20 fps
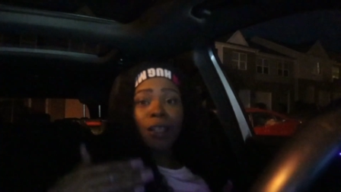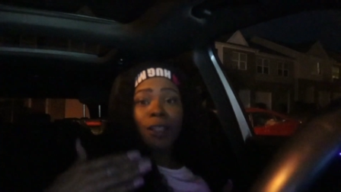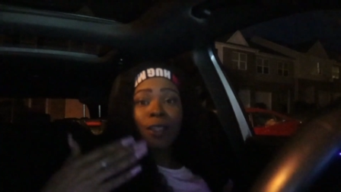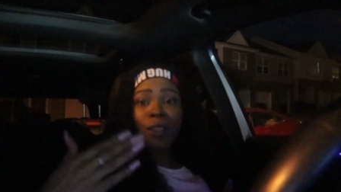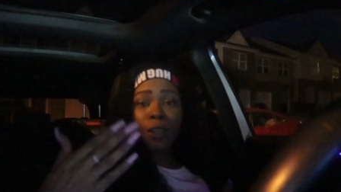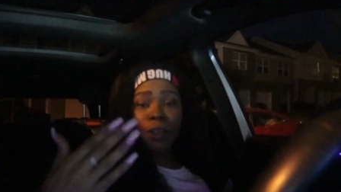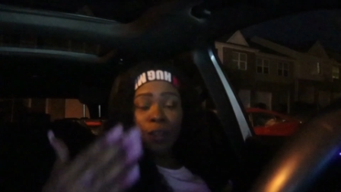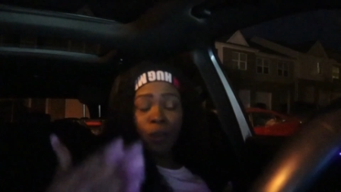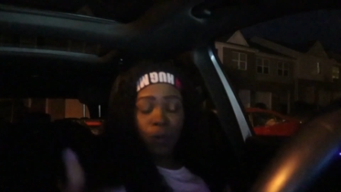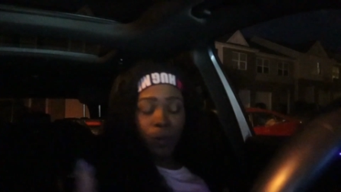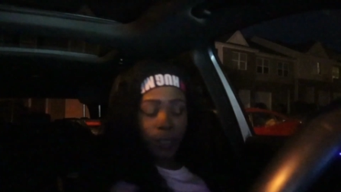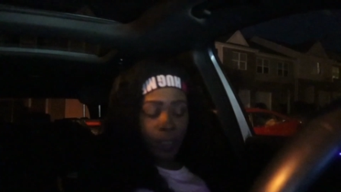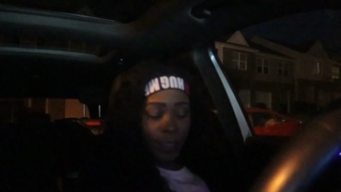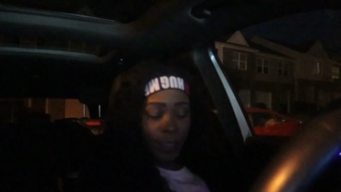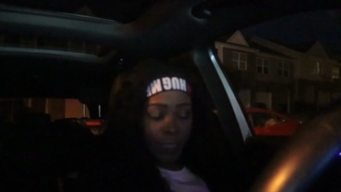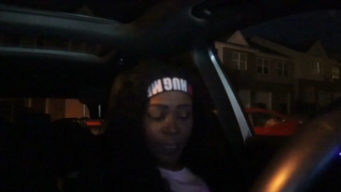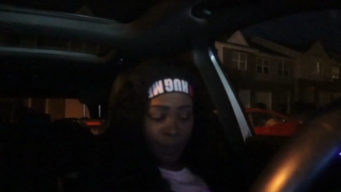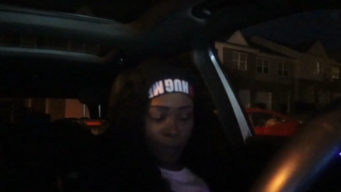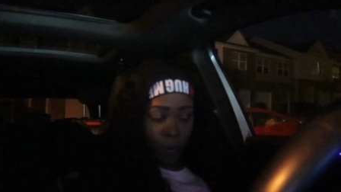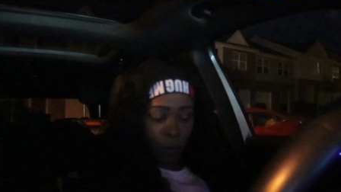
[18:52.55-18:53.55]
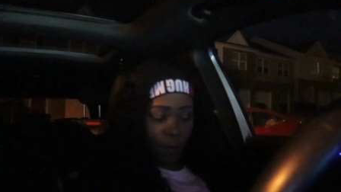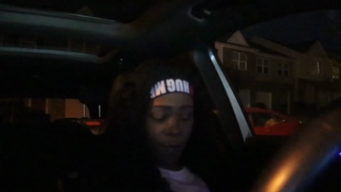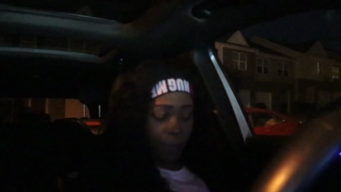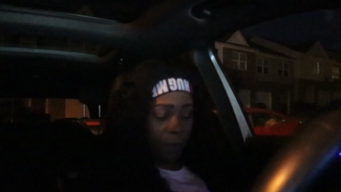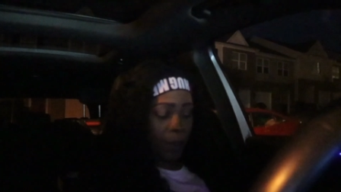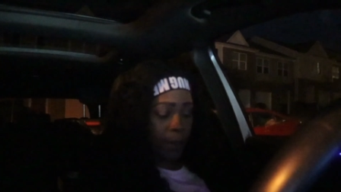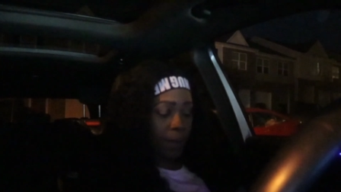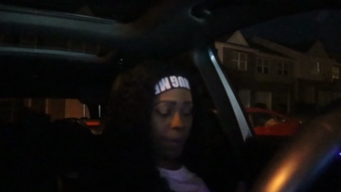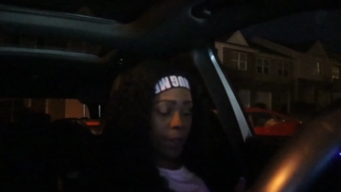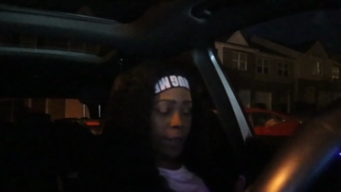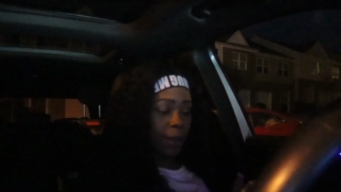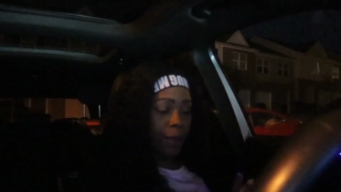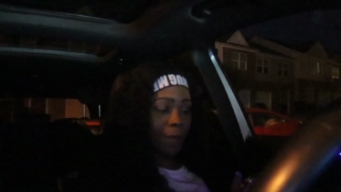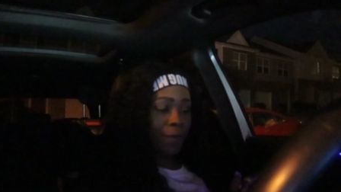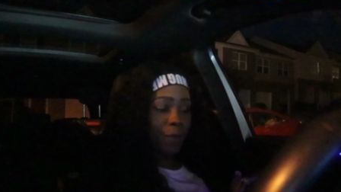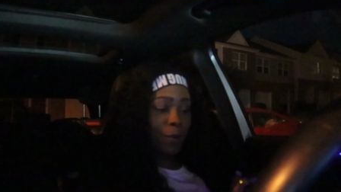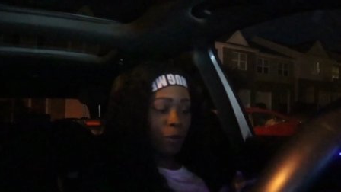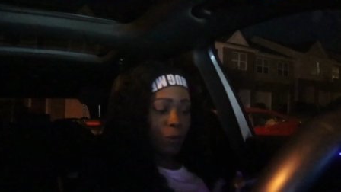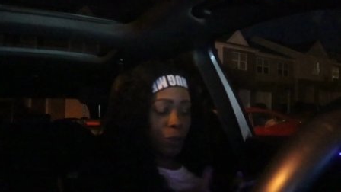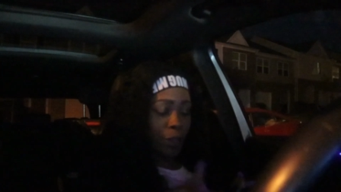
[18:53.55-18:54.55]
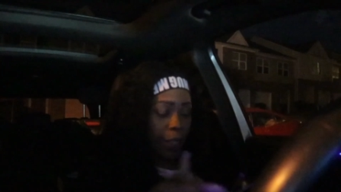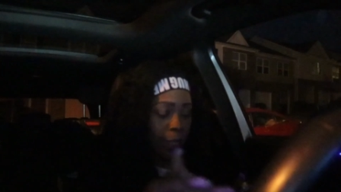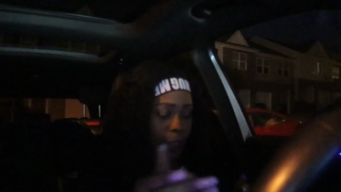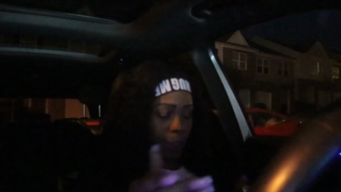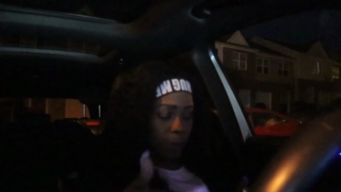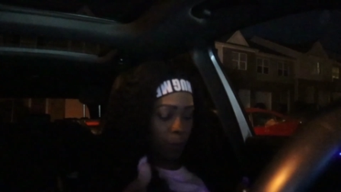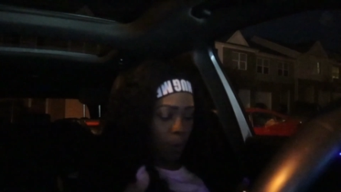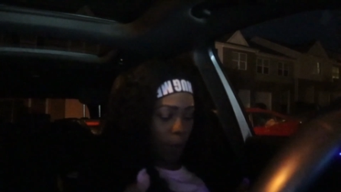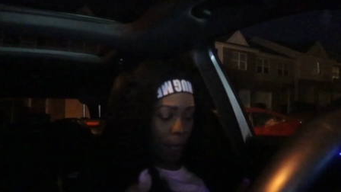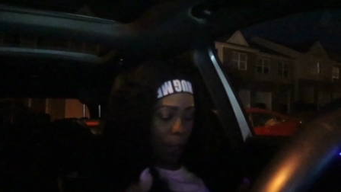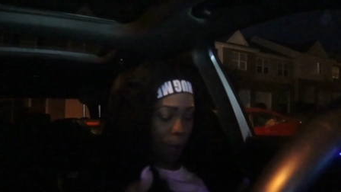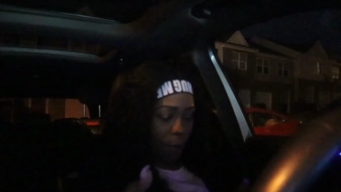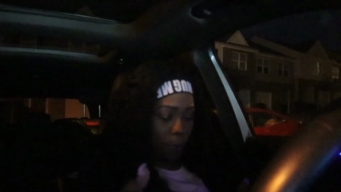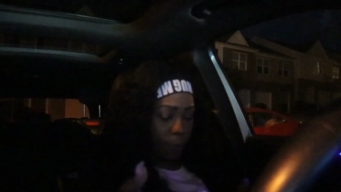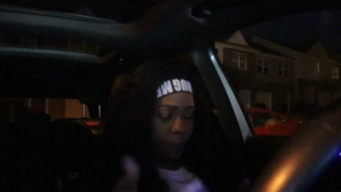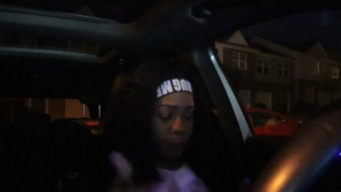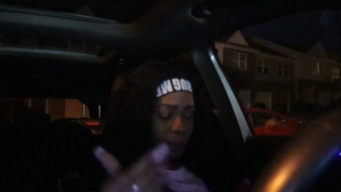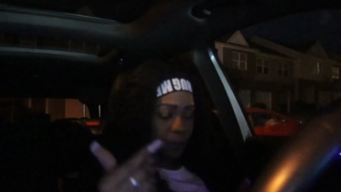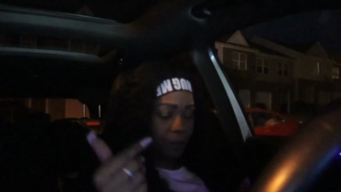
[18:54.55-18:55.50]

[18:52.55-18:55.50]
So you will see more of them in the future as well.